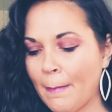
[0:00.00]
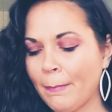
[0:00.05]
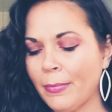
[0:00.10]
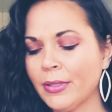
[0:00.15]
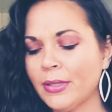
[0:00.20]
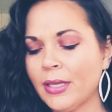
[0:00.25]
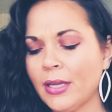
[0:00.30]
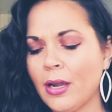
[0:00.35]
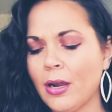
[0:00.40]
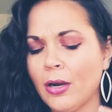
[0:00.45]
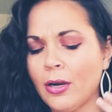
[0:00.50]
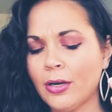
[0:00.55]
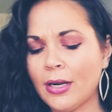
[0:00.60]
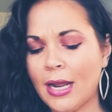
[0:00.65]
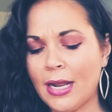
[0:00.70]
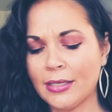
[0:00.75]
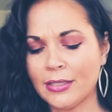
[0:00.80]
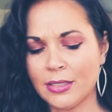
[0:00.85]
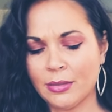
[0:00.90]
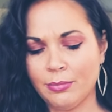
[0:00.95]
But they are
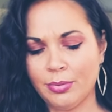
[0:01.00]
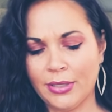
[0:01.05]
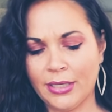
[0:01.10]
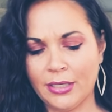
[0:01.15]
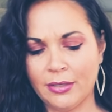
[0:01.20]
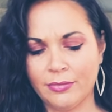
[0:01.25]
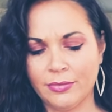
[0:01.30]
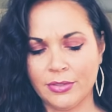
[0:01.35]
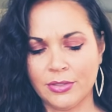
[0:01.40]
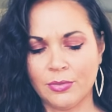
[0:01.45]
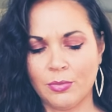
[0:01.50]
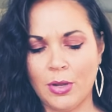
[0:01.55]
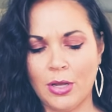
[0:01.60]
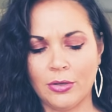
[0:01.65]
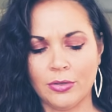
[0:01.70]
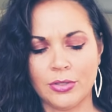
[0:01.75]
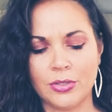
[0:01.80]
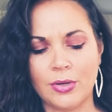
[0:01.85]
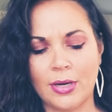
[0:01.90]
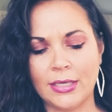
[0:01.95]
contemplative as
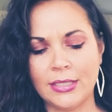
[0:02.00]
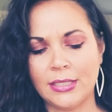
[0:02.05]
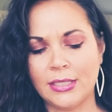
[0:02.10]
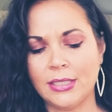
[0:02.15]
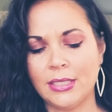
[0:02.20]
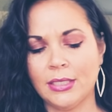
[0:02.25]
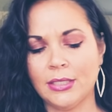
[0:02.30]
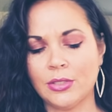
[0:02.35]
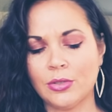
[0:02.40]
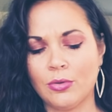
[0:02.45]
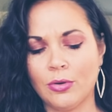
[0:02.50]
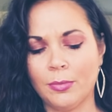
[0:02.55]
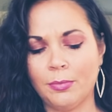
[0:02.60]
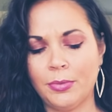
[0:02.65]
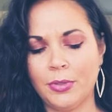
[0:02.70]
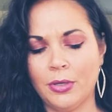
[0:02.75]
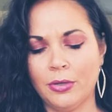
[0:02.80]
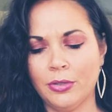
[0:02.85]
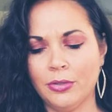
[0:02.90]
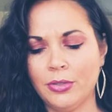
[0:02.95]
well. So I see,
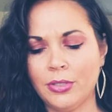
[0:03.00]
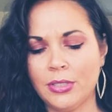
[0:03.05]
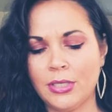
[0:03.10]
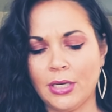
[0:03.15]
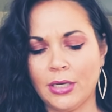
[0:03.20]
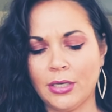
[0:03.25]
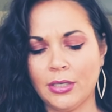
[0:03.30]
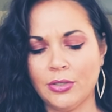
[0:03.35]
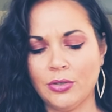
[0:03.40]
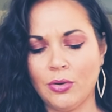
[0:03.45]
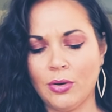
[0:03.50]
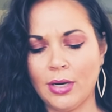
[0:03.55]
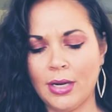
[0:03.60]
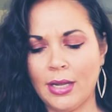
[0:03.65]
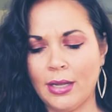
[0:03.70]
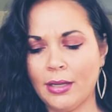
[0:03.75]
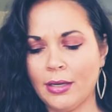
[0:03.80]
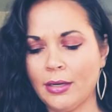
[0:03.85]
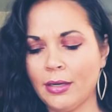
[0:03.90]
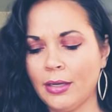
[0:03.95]
Scorpio, you stuck in your
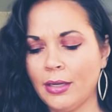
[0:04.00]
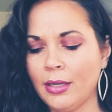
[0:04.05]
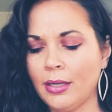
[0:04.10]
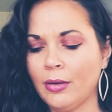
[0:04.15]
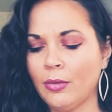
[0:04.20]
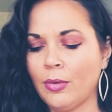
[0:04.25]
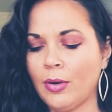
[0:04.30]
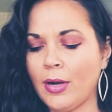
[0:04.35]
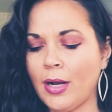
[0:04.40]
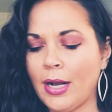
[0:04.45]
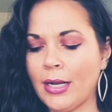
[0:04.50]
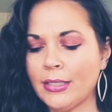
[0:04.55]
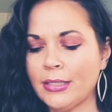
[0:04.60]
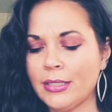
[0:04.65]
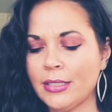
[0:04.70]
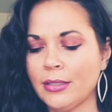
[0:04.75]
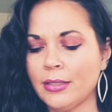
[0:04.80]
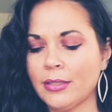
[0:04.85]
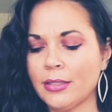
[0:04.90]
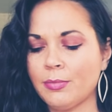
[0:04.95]
head, while I
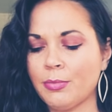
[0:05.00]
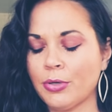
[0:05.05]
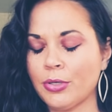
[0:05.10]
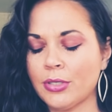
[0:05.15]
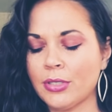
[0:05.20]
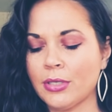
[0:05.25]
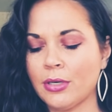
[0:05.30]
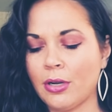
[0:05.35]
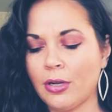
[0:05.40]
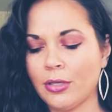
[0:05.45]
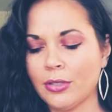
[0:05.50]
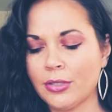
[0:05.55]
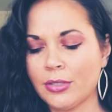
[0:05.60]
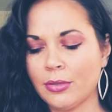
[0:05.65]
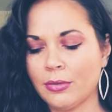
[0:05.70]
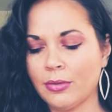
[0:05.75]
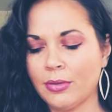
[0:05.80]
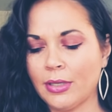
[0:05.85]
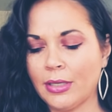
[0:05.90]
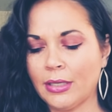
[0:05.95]
see this person
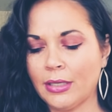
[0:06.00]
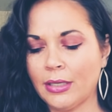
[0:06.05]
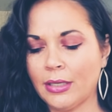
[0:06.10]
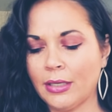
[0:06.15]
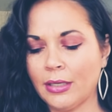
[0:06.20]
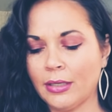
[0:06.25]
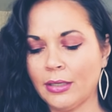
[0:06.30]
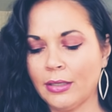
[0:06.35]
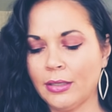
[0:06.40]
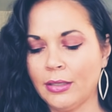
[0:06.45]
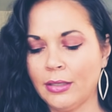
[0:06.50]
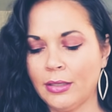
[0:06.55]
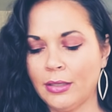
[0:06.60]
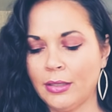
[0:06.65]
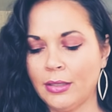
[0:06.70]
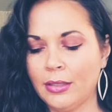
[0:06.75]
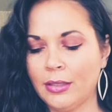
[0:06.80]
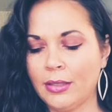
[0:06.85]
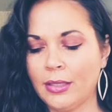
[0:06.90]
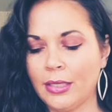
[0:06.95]
also thinking
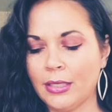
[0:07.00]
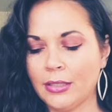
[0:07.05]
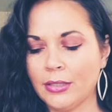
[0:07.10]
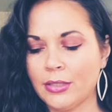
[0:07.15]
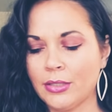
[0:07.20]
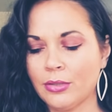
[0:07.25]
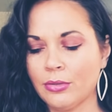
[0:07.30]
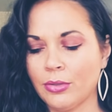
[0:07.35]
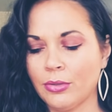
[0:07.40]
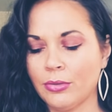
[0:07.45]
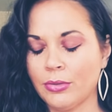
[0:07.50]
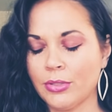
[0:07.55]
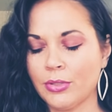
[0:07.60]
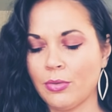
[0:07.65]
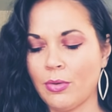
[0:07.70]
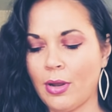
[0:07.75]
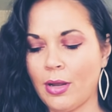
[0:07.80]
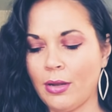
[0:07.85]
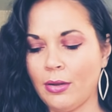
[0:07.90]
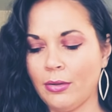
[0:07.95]
things through as
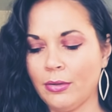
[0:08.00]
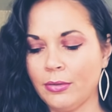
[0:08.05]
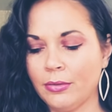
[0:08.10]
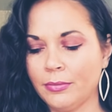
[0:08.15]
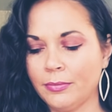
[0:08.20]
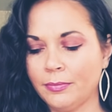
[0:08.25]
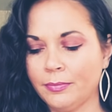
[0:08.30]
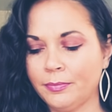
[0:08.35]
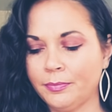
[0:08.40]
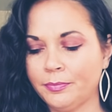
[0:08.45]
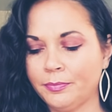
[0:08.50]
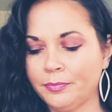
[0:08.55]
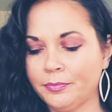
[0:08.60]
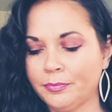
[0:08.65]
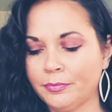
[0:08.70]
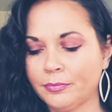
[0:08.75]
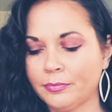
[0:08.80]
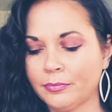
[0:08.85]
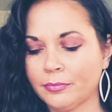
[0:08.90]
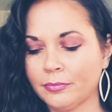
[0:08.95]
well.
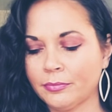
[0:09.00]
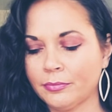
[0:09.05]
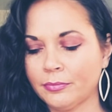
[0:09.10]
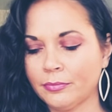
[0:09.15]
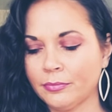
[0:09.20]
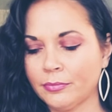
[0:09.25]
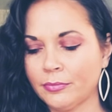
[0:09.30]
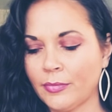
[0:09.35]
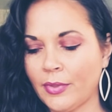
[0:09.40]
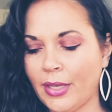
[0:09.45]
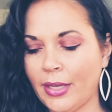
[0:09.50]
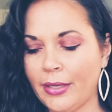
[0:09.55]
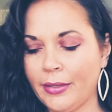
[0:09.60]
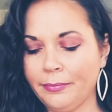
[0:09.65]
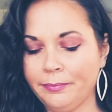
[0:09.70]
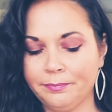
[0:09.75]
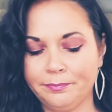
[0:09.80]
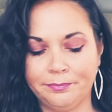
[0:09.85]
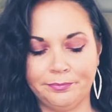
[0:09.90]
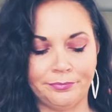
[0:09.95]

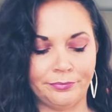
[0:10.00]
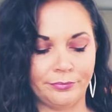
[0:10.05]
Okay.